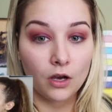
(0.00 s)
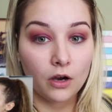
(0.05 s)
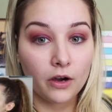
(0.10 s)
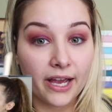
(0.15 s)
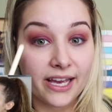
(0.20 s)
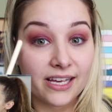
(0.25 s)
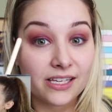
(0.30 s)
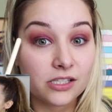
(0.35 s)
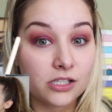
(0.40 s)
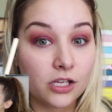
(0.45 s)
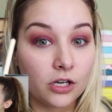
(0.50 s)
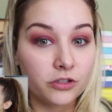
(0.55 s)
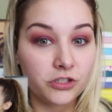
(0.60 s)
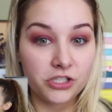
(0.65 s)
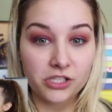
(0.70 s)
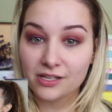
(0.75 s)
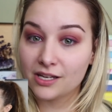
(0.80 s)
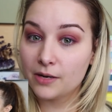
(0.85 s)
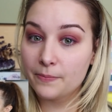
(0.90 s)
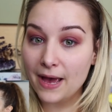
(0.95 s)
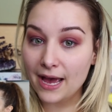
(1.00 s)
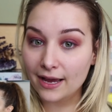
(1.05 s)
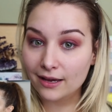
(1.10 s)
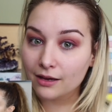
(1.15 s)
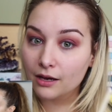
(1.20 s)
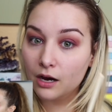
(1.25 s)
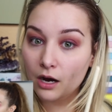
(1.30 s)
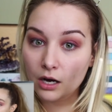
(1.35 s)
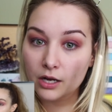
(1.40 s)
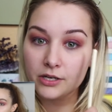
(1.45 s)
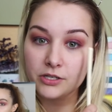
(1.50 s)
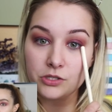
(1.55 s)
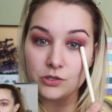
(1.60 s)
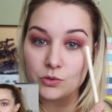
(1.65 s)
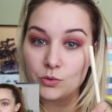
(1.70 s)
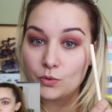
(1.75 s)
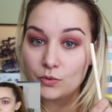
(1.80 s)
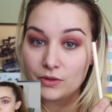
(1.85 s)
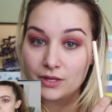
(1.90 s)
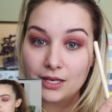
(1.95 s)
Okay, so she's gonna pack it
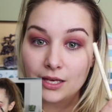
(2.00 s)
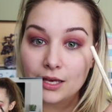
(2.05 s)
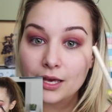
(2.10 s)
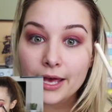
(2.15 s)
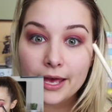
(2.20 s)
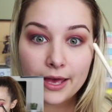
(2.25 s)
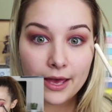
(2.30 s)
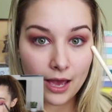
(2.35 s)
onto the